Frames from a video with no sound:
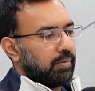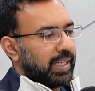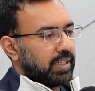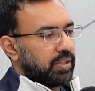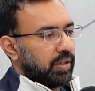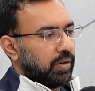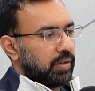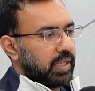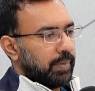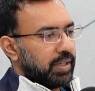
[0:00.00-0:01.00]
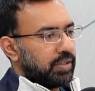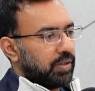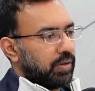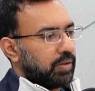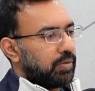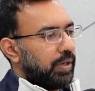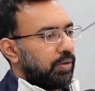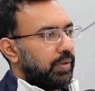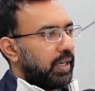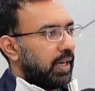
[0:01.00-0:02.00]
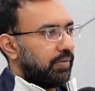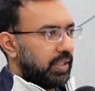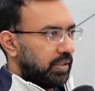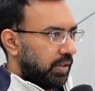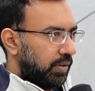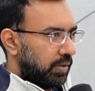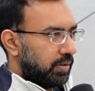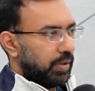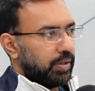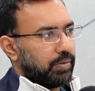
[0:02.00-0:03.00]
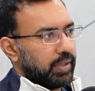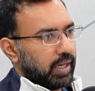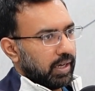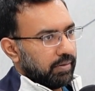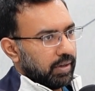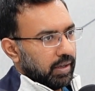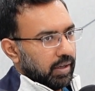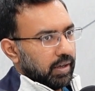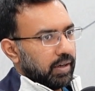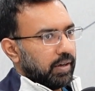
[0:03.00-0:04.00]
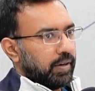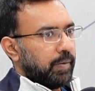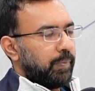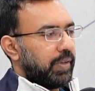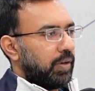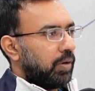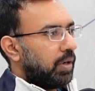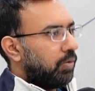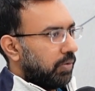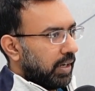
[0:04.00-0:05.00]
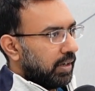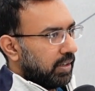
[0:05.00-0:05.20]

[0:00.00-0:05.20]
text records, MX records? Why do we have these records? Why do we have Cloudflare